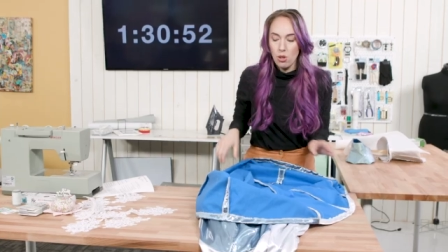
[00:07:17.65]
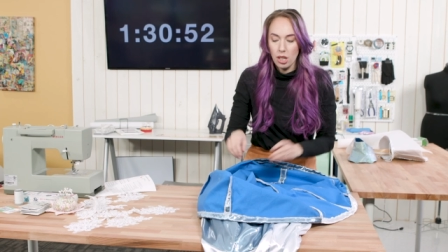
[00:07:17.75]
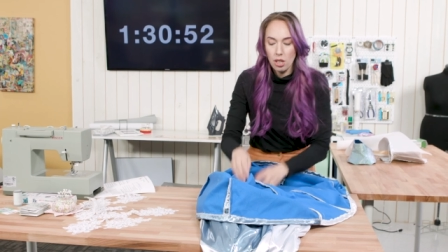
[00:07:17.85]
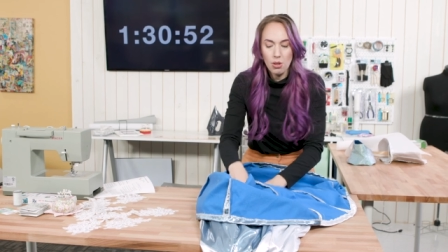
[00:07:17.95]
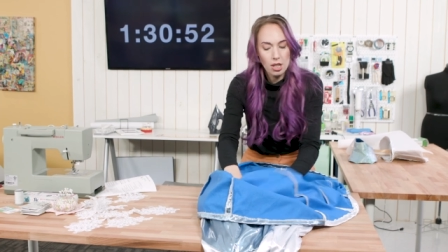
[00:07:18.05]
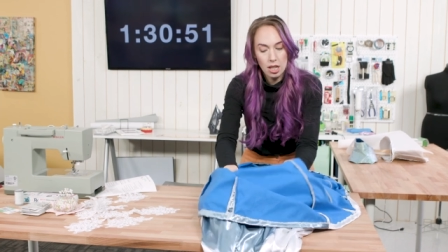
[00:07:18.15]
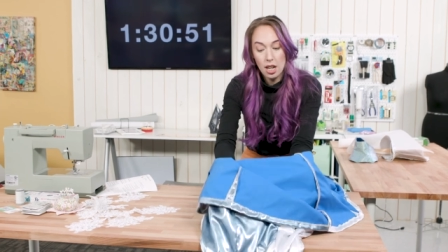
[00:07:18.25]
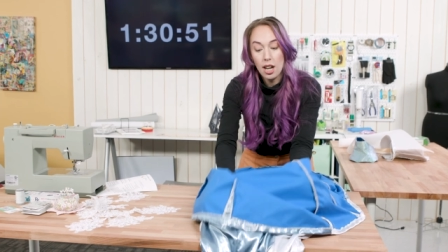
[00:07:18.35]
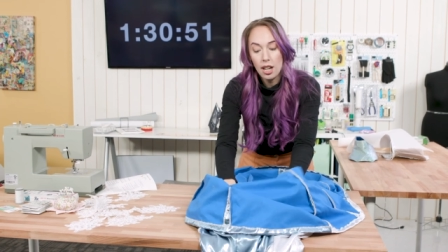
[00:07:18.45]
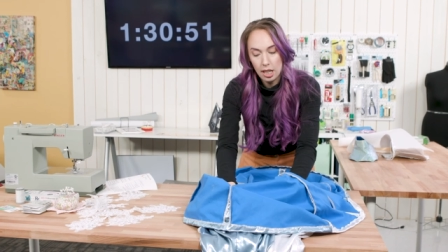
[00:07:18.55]
you can use a
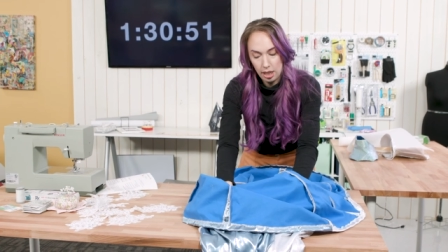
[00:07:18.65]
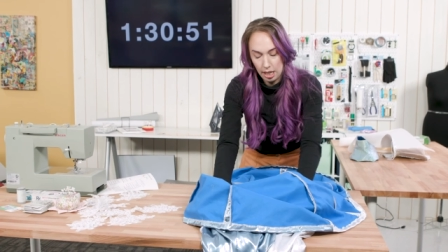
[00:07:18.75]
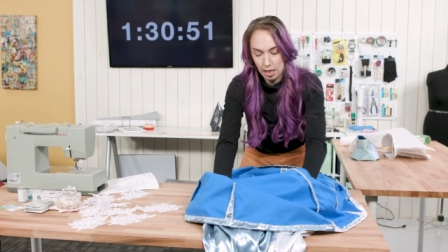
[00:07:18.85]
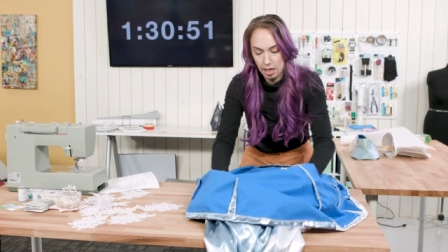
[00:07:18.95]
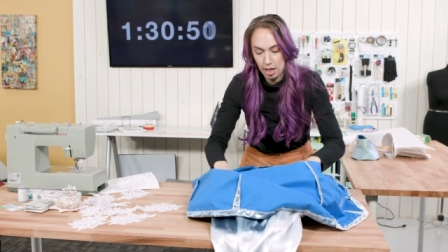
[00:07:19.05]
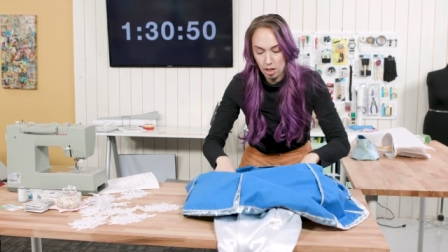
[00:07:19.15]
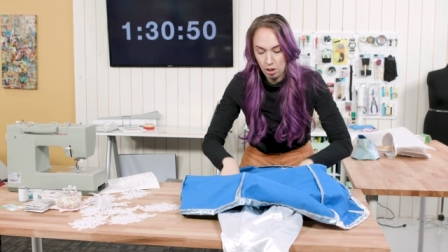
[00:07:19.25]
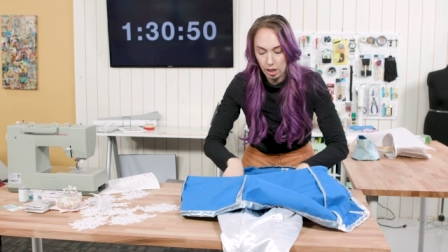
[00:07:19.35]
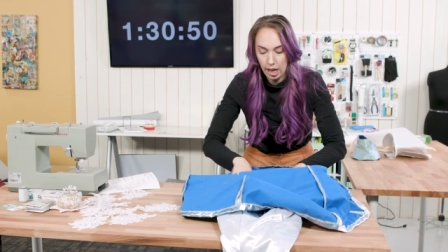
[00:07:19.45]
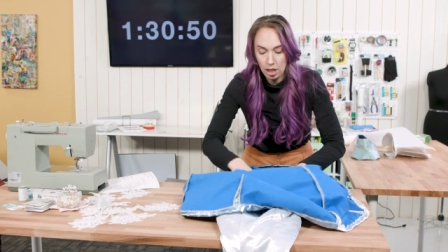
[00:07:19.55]
ton of things to
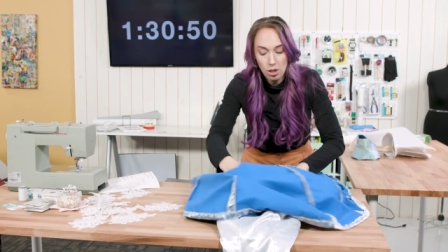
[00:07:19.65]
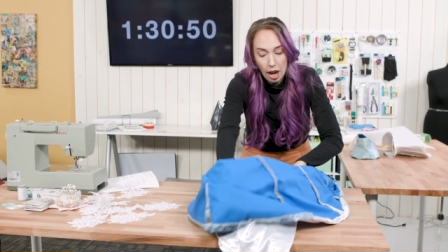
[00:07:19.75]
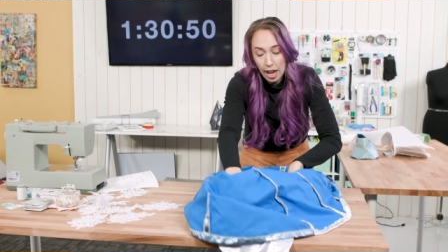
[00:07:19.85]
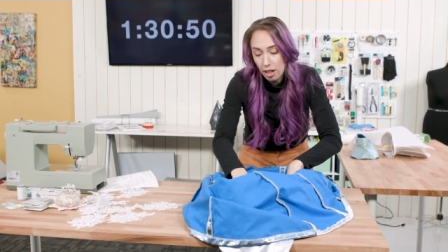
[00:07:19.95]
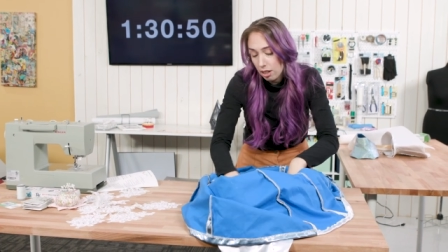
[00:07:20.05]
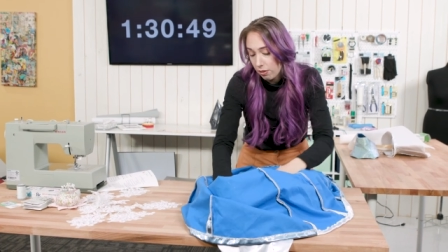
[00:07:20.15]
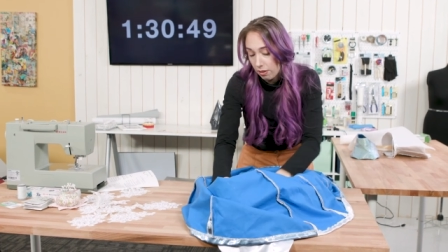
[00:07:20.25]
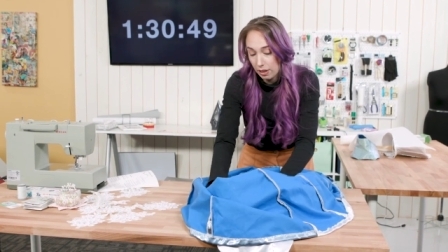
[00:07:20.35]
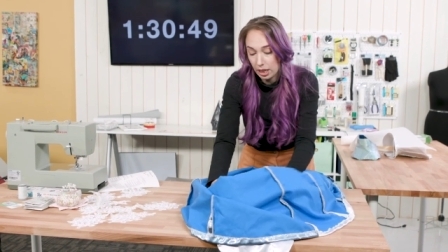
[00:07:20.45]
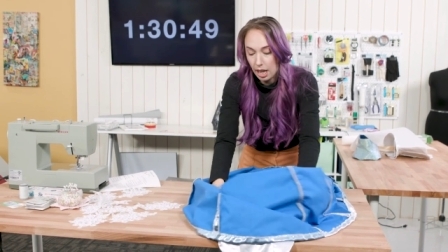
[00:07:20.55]
interline. You, I could have
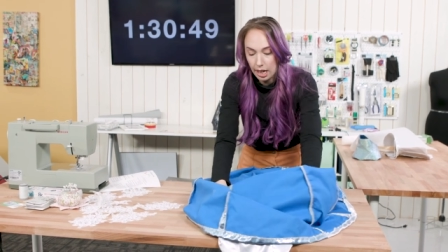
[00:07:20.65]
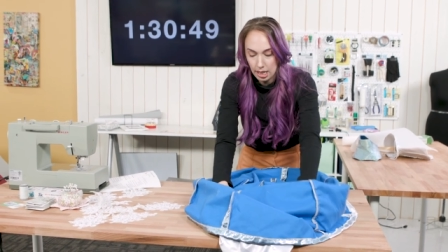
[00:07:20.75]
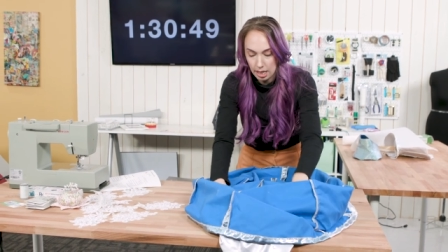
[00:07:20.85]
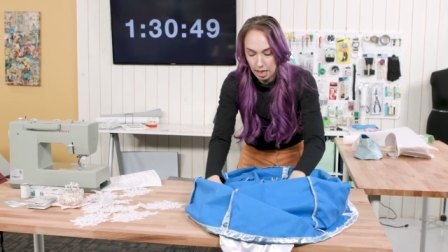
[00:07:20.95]
even lined